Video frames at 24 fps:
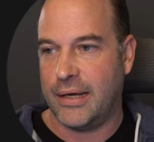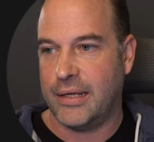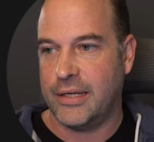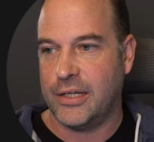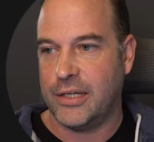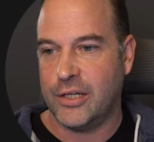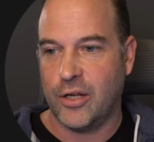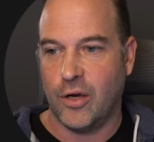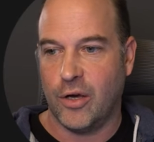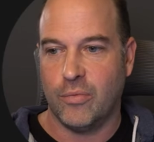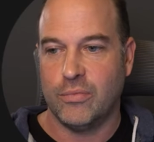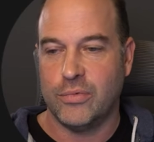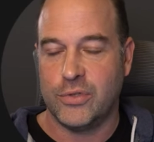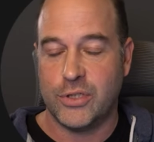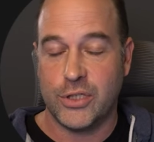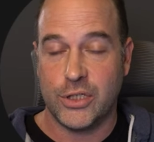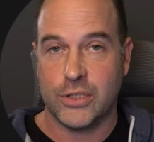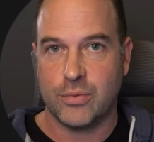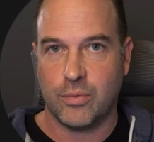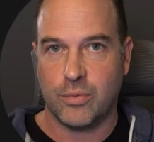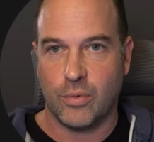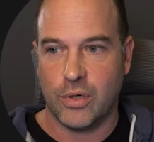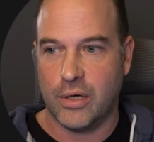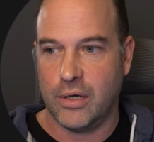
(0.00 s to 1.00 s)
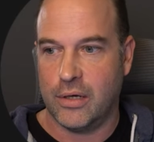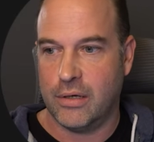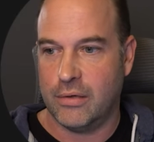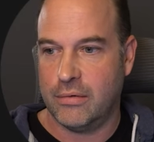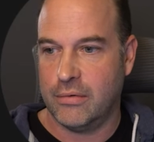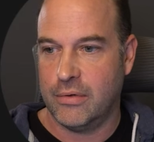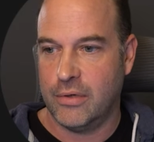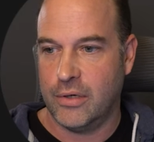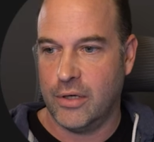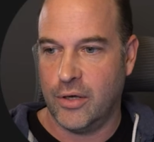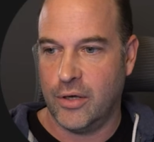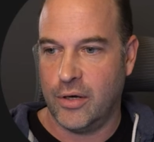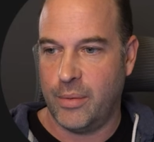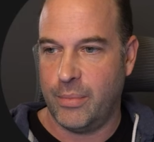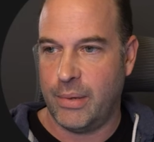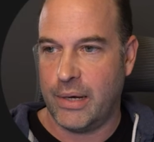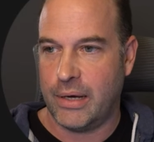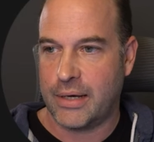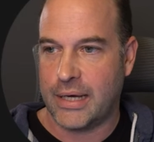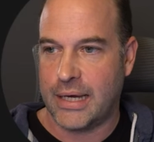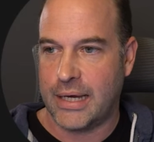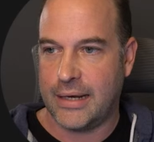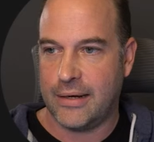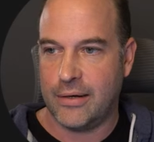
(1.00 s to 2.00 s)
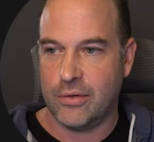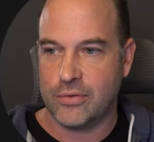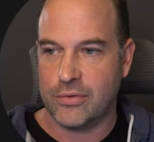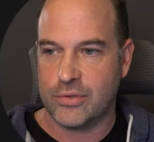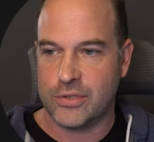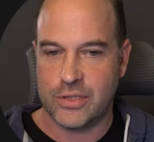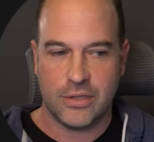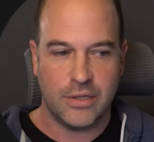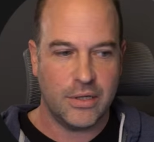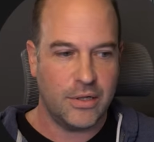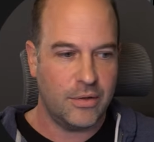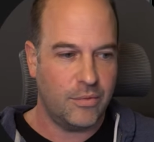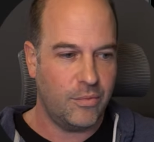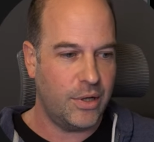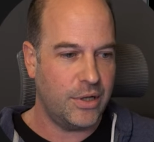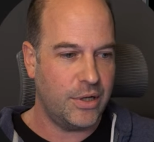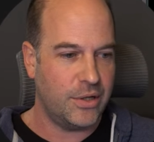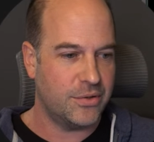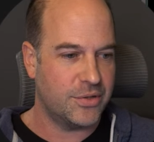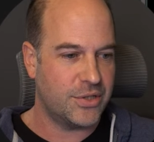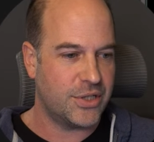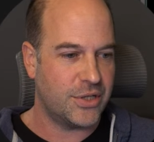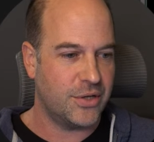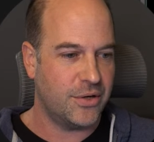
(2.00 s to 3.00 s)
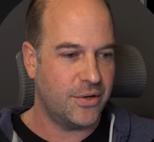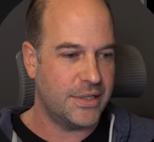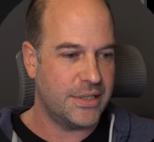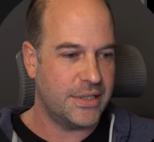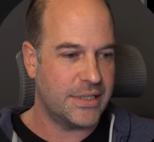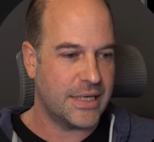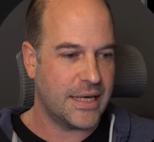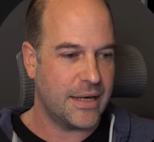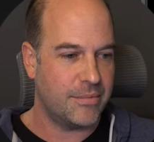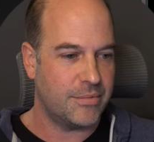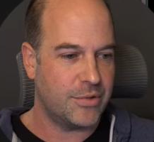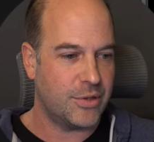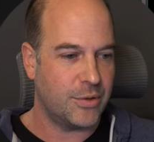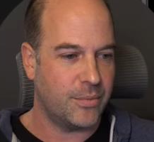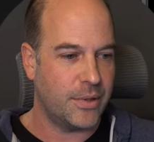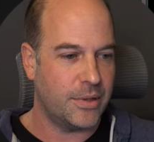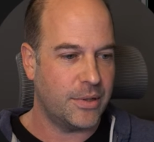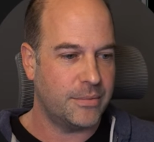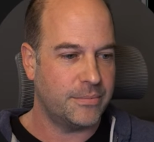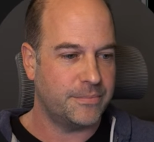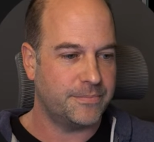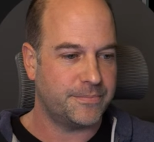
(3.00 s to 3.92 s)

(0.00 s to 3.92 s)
and you don't just want to learn about catalogs when you're starting to capture one.